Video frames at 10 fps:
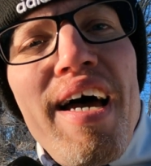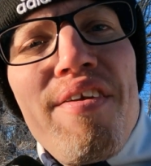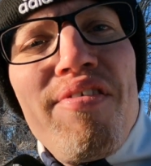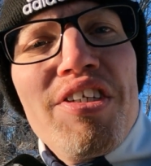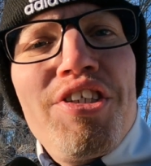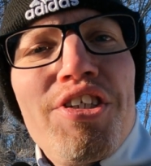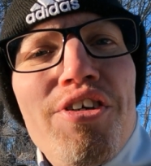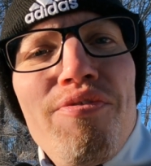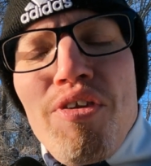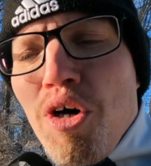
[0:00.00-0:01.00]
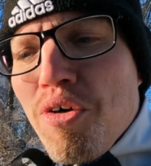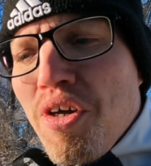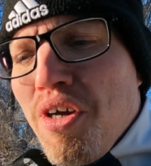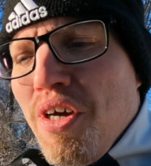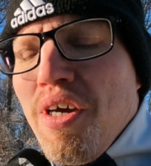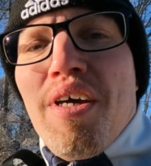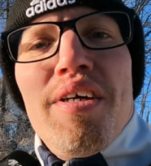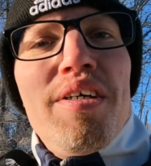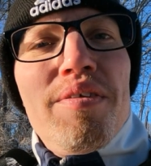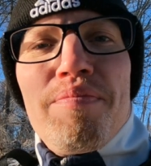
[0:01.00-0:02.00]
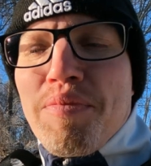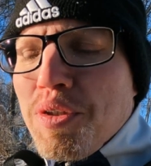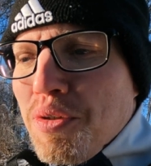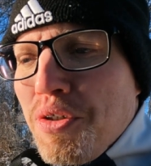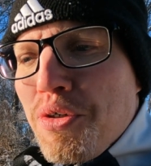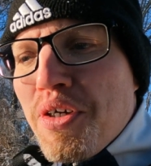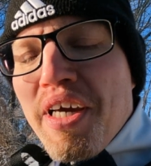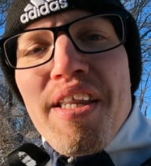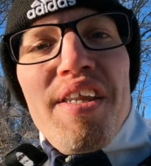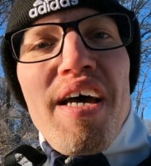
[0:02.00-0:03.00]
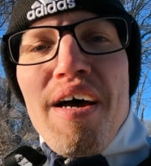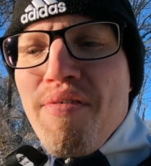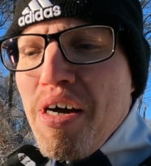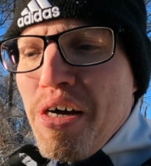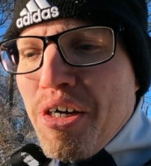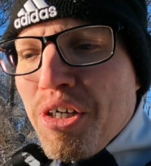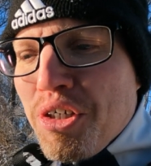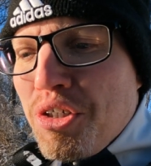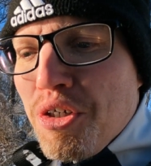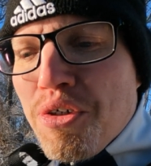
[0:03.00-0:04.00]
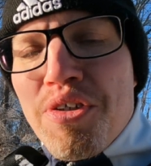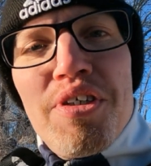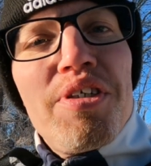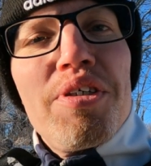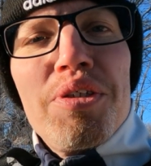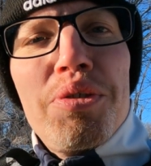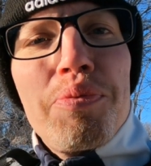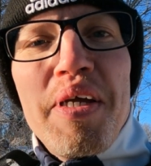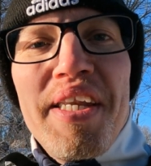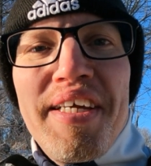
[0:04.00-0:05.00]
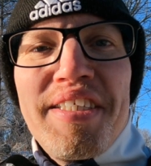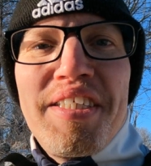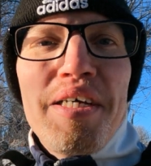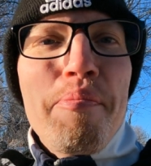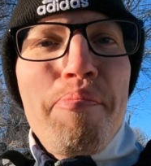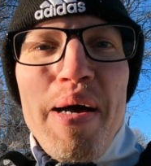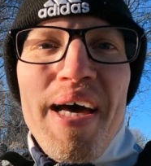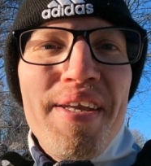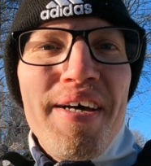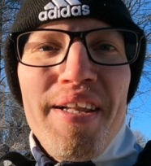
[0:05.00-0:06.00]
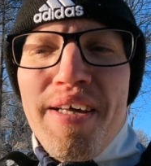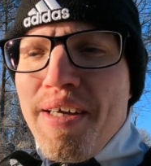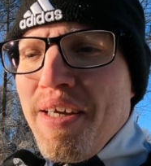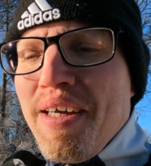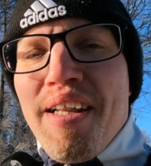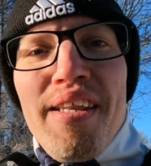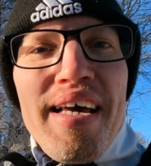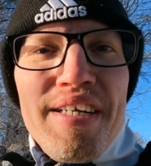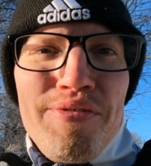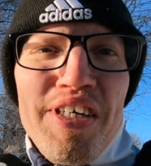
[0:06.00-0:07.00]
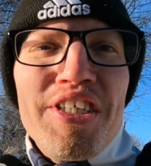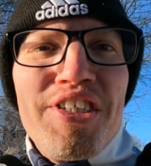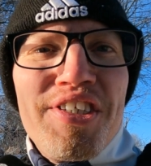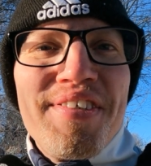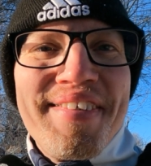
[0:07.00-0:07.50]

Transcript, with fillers: adventure vlog. So you can have a good Swedish paddle language.